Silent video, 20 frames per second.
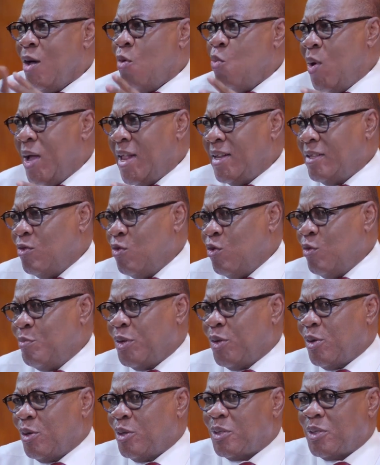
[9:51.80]
Well, no,
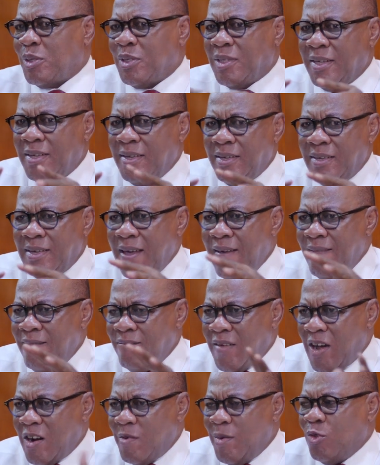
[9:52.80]
because the
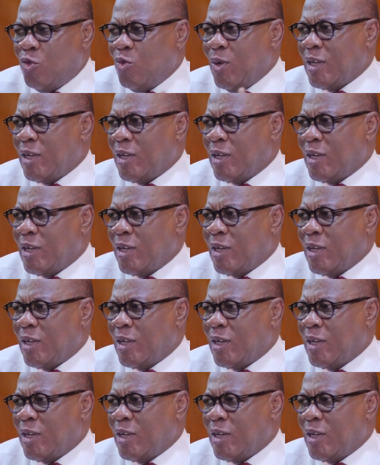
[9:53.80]
environment to